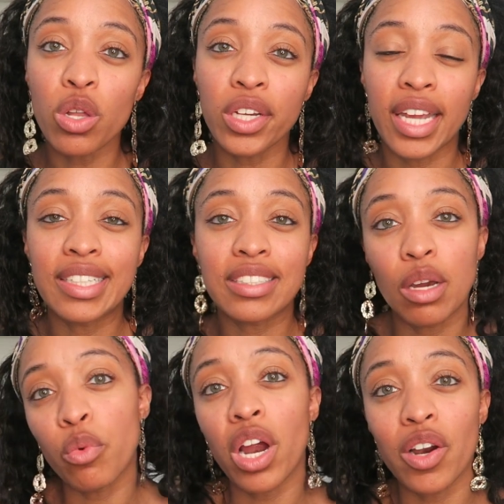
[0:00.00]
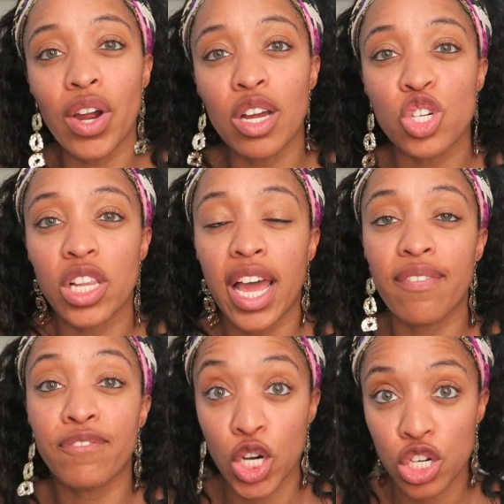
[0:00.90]
They are looking somewhere around
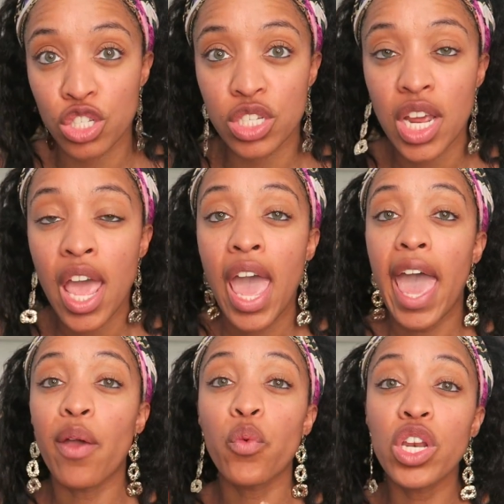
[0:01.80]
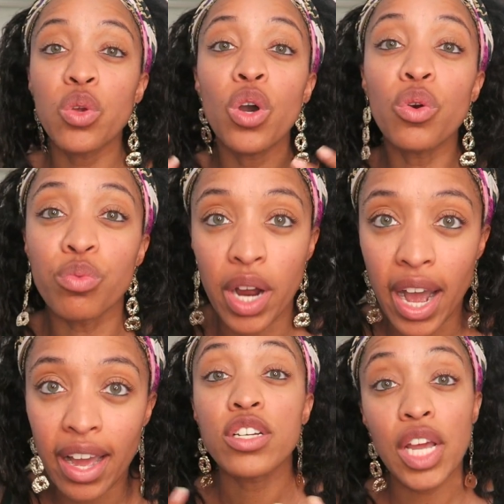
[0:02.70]
July 1st. And when you
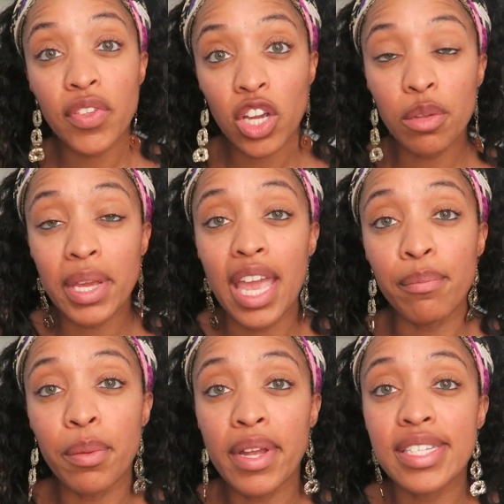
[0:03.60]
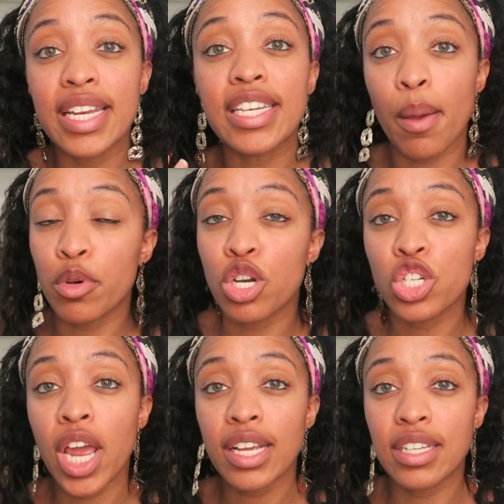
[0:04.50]
arrive, they're definitely gonna be implementing
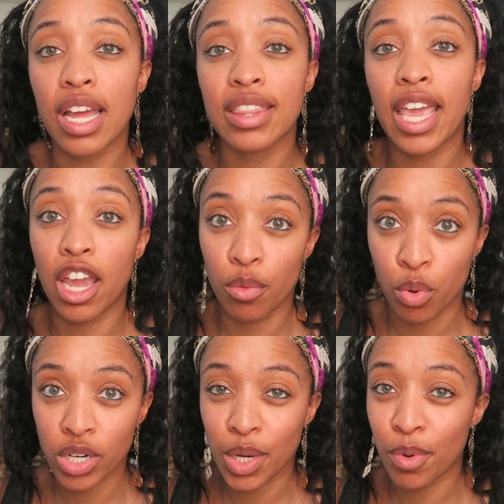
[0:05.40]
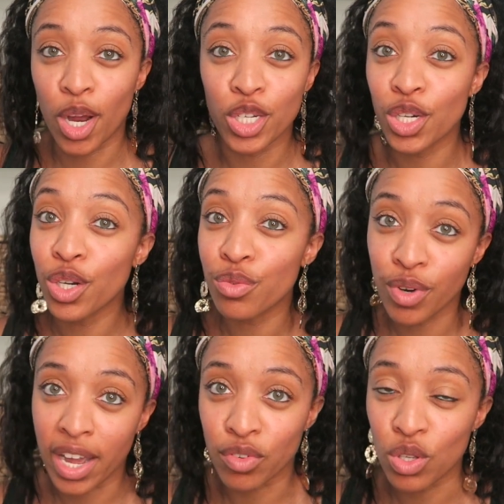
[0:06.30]
temperature checks at the airport upon your
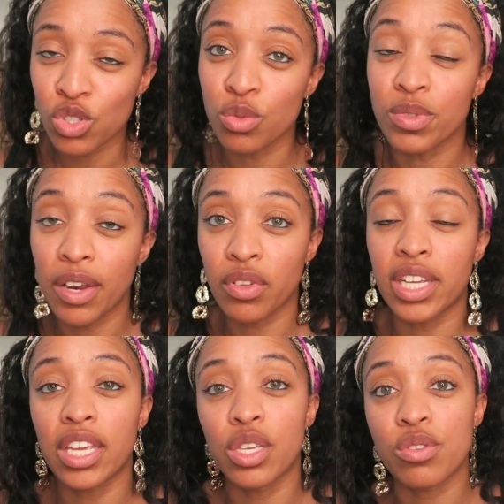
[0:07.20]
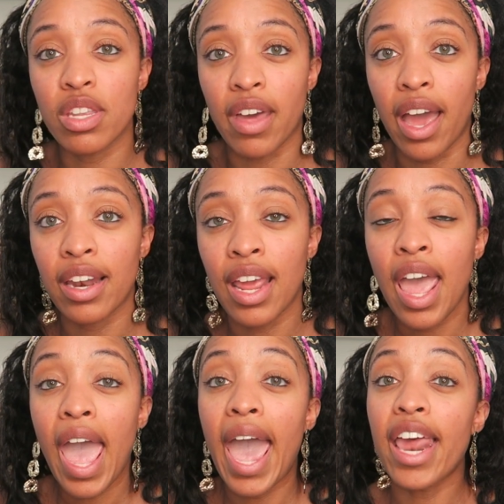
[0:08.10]
arrival. So definitely get used to that.
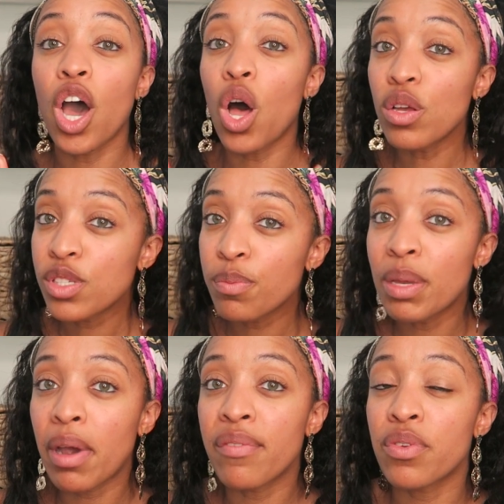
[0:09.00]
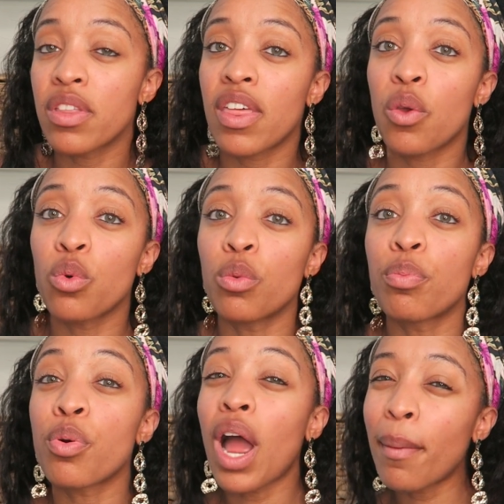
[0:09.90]
And also be mindful that they will
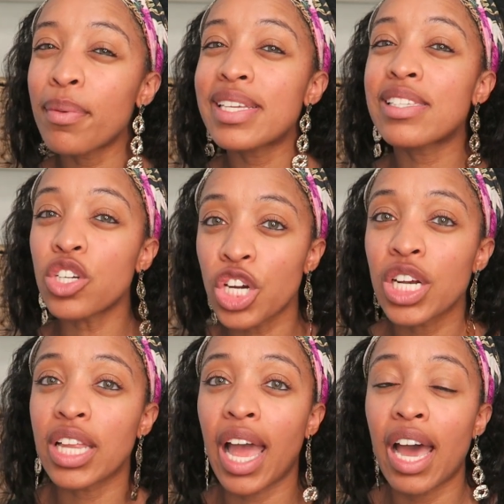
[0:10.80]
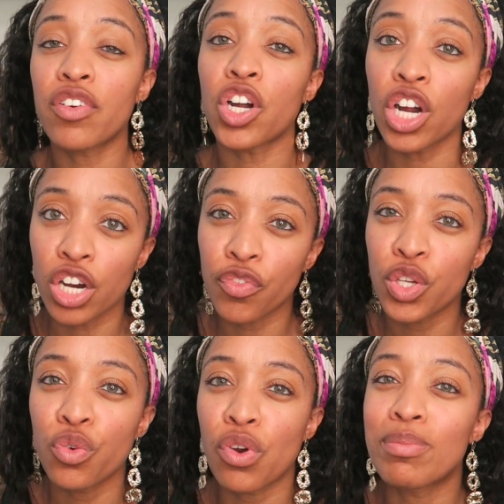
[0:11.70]
probably still currently have a
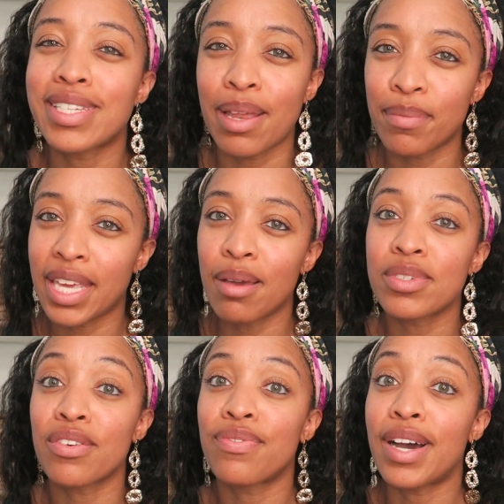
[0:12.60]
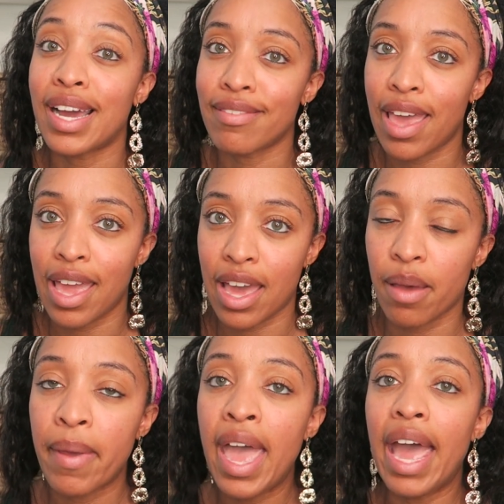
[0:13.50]
curfew from 10 p.m. to 5
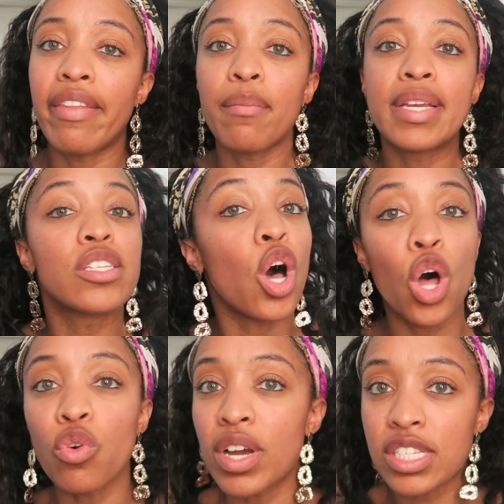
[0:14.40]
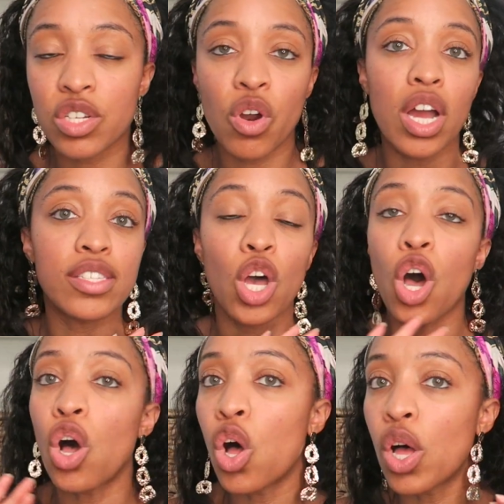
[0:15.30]
a.m. And that means all restaurants,
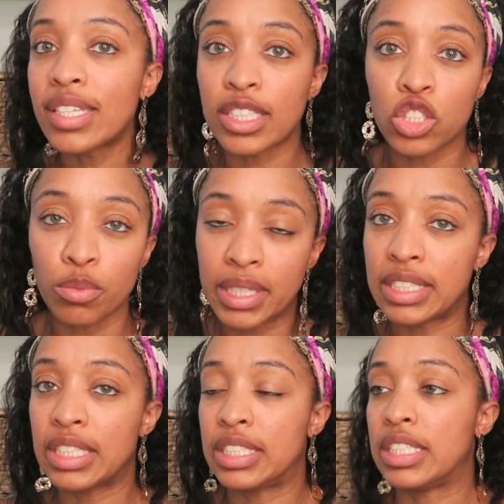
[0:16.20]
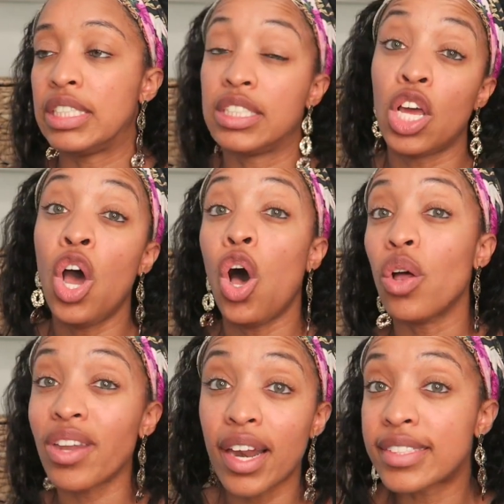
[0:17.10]
all essential businesses,
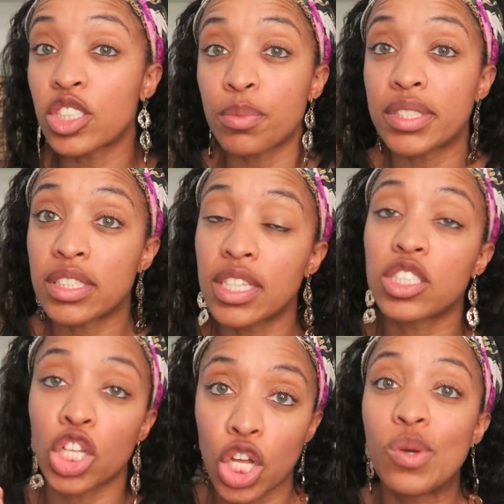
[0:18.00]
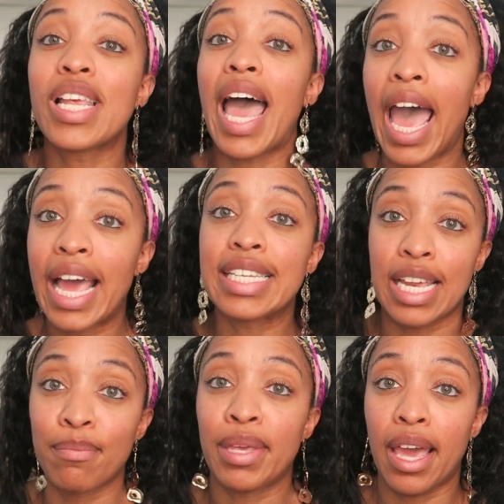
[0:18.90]
all non-essential businesses close at
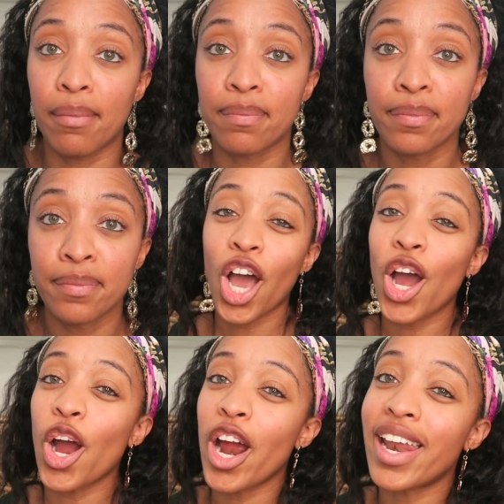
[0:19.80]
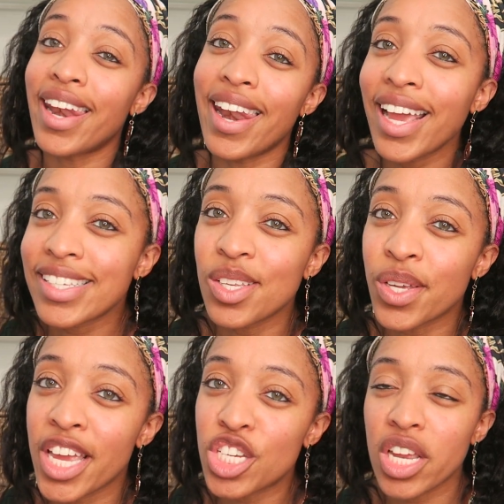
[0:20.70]
10 p.m. All right, next
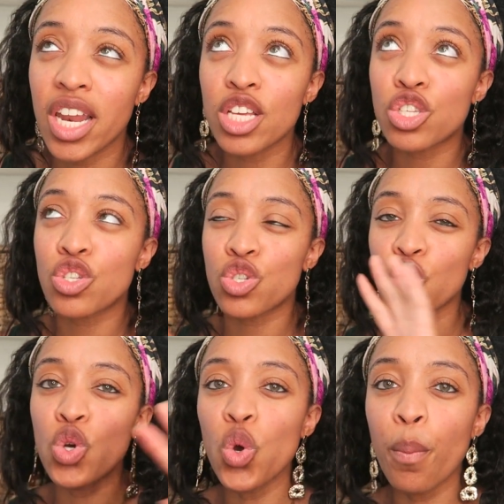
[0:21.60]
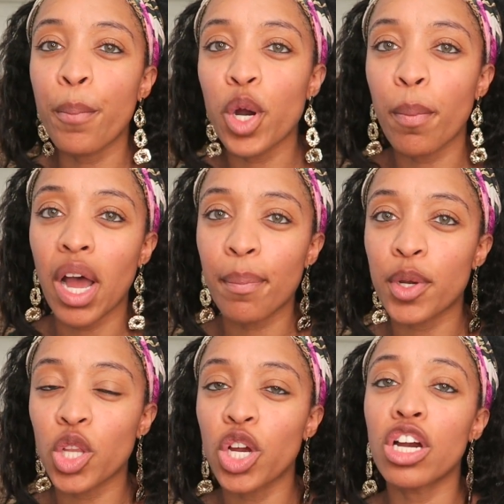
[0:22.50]
location, super
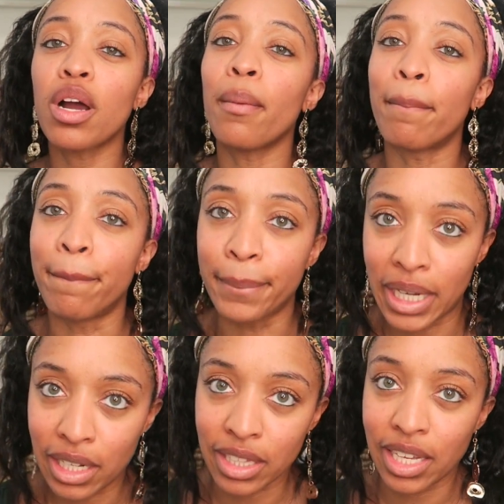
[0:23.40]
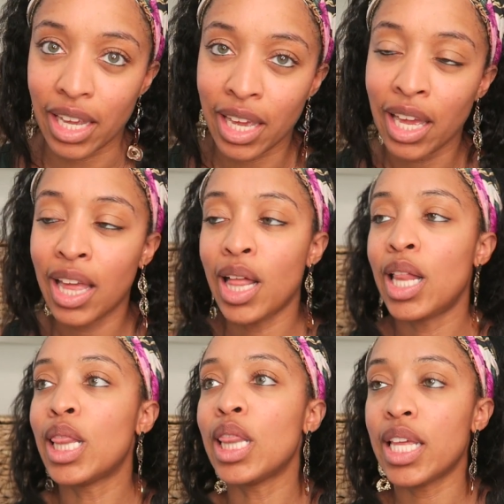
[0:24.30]
popular, Bali.
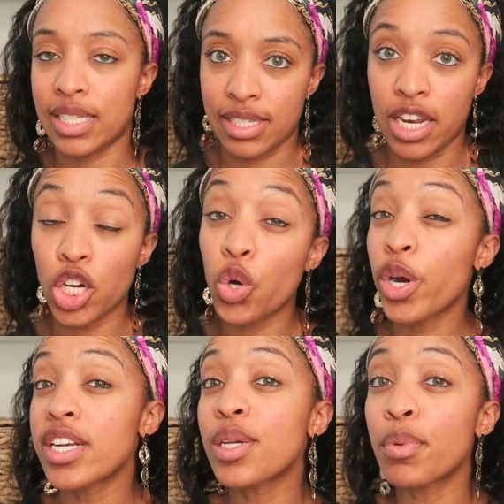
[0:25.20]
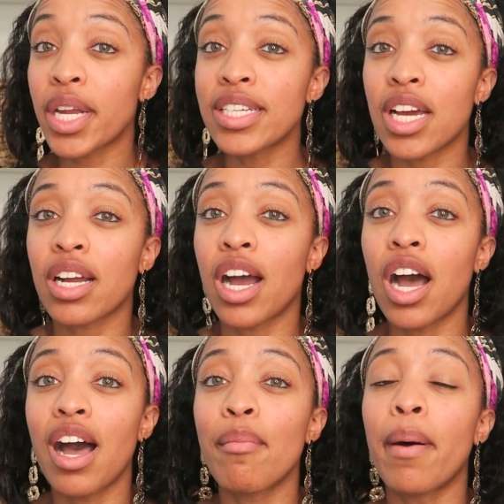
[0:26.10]
Listen, according to
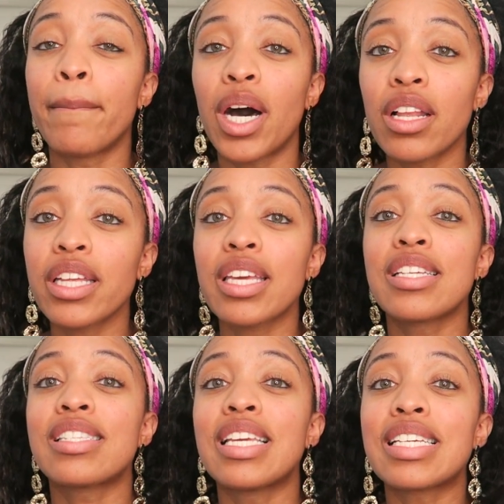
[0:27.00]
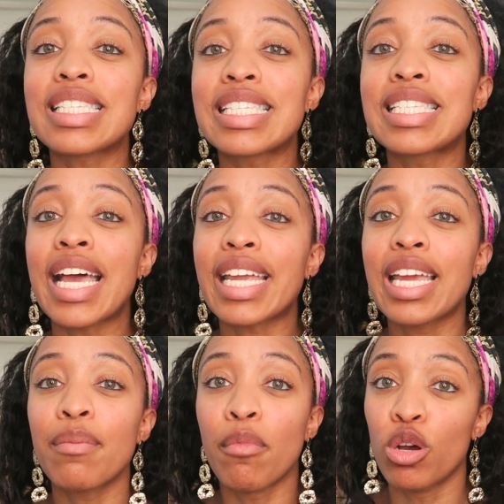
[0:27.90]
booking.com, Bali is the
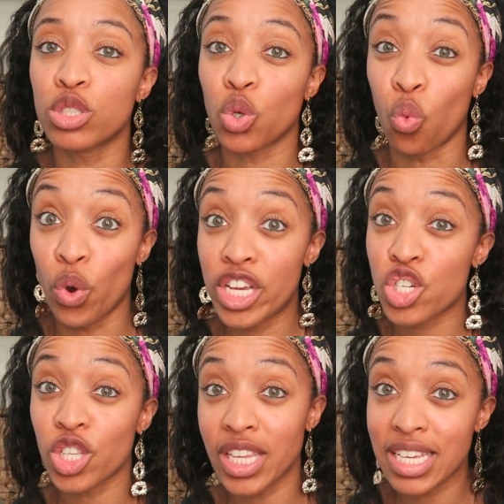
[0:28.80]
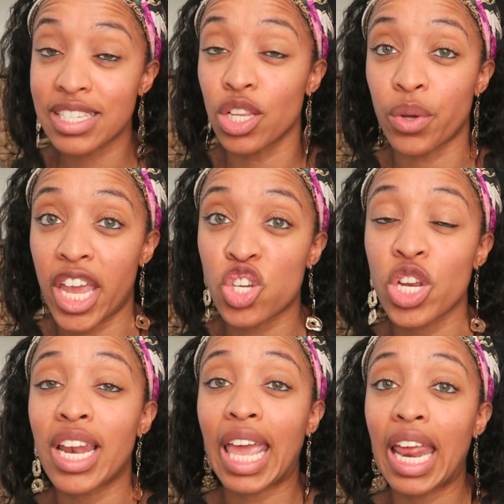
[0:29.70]
second most wished list
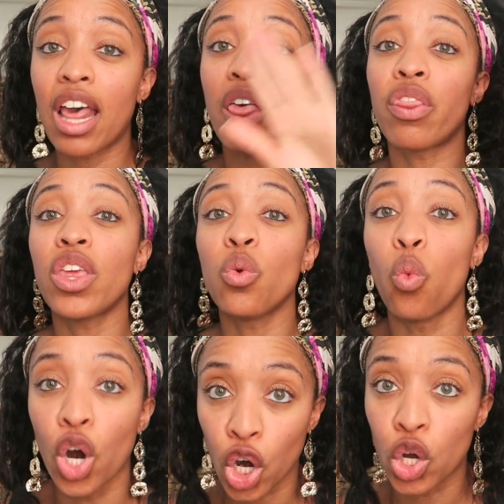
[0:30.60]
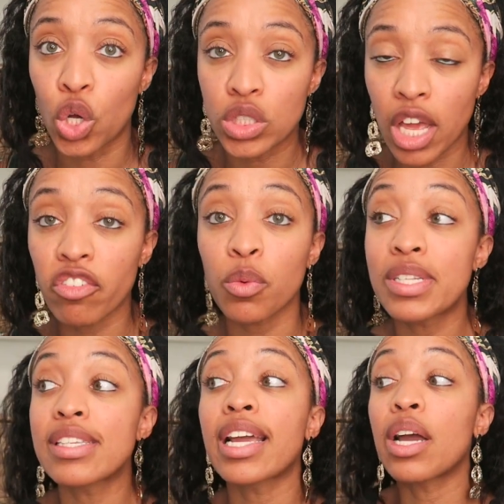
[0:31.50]
location in the world.
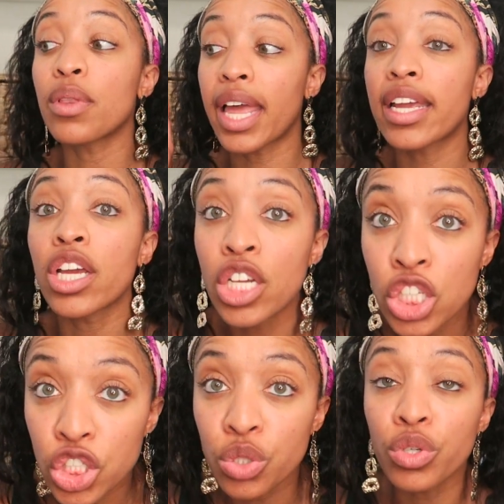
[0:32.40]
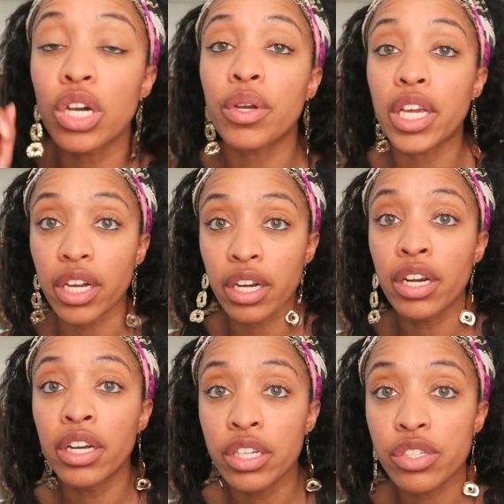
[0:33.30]
Everyone's like, I'd like to go
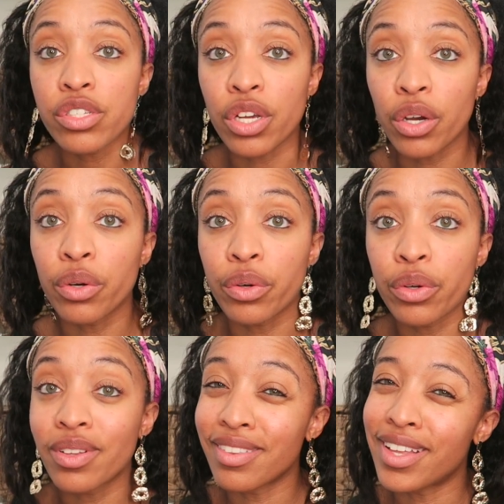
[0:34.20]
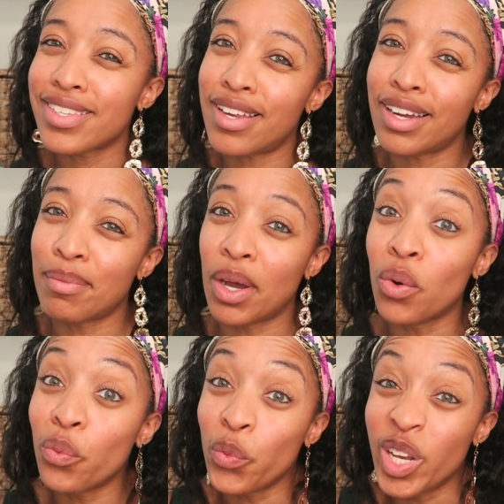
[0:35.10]
here. So let's talk
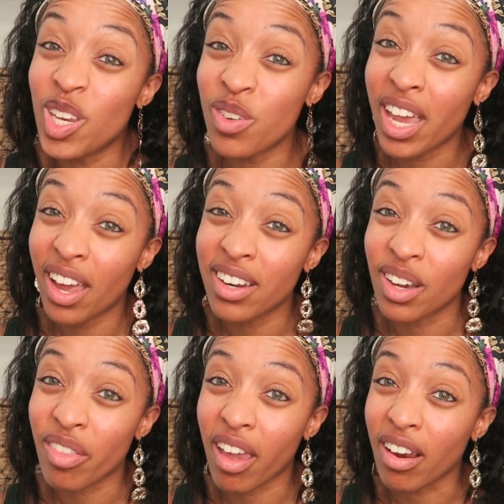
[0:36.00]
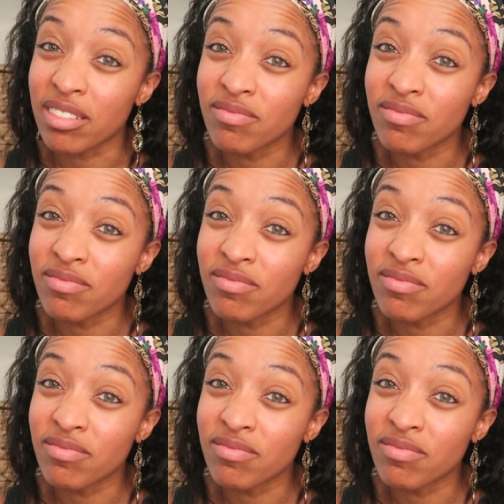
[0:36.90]
about when you can go there.